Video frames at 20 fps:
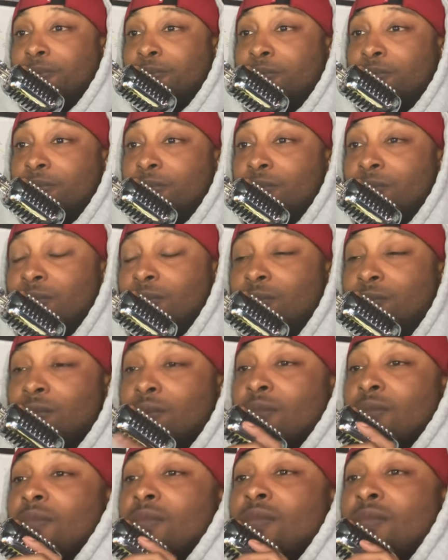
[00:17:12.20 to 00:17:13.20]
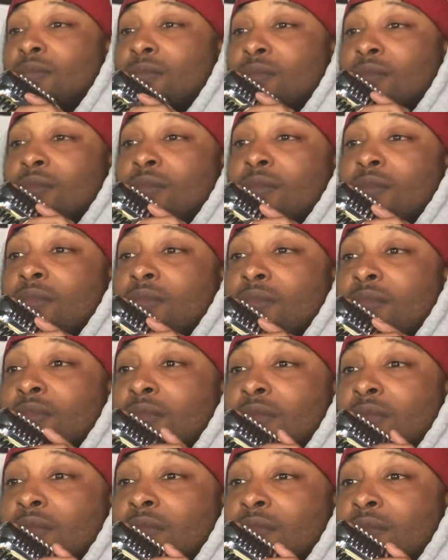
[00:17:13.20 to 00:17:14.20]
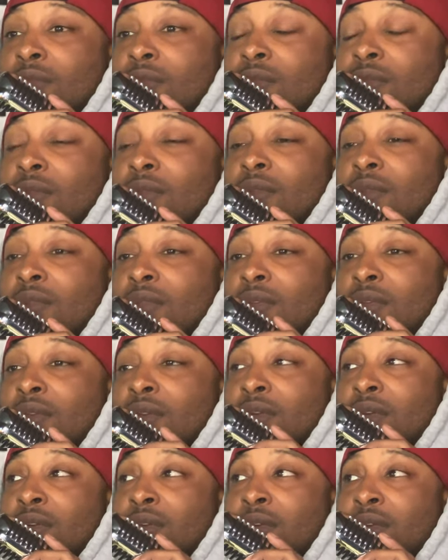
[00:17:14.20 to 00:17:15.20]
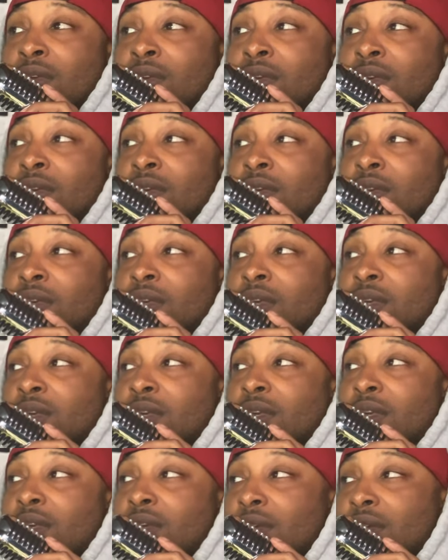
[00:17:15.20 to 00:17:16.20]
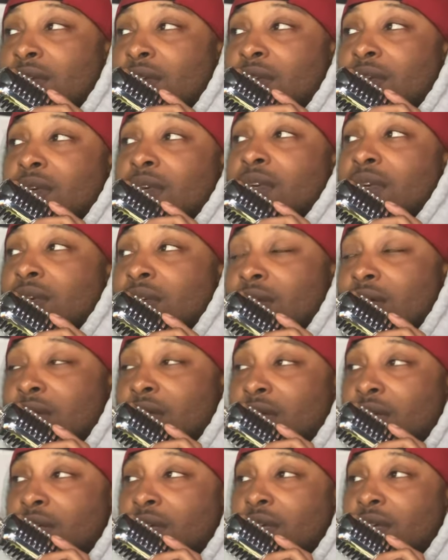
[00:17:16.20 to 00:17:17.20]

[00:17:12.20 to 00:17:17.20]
Nobody speaks.